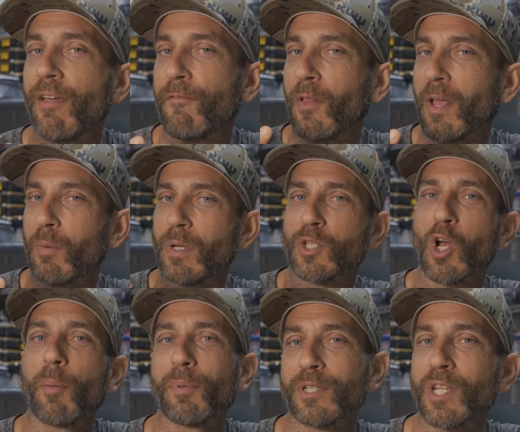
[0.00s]
If you like what you
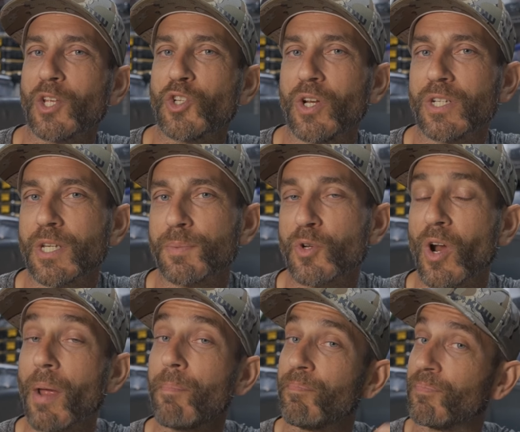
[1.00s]
saw, please like, share, and
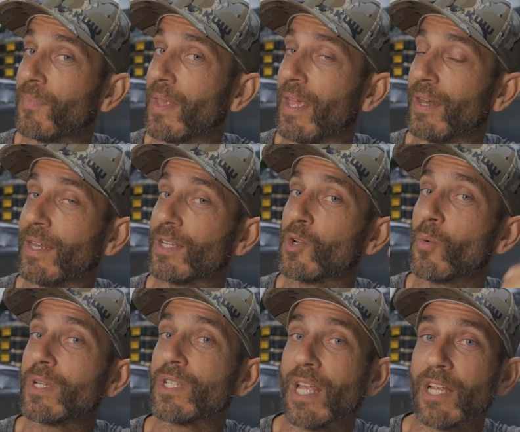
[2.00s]
subscribe. And as
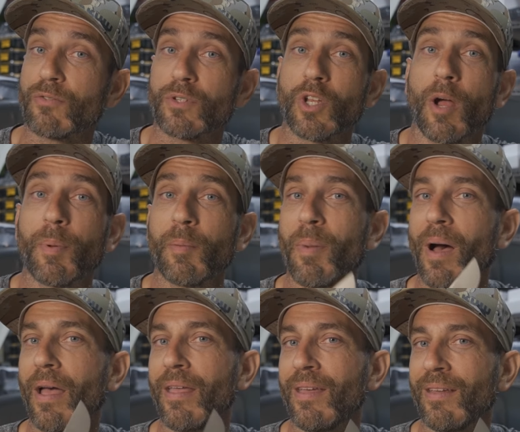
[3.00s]
always, thanks for stopping
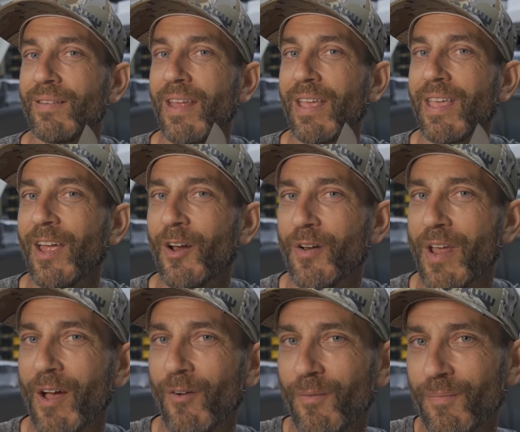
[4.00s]
by. Take care
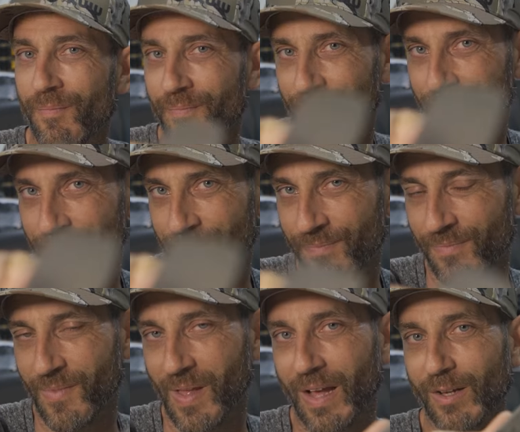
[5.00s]
now.
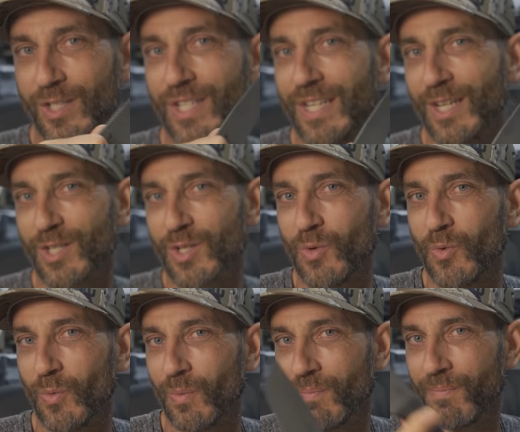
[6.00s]
I'll see you
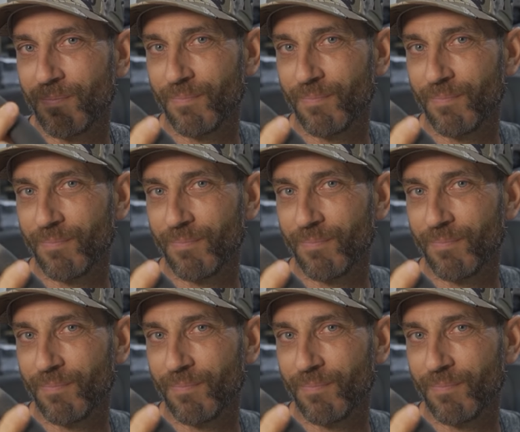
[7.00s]
soon.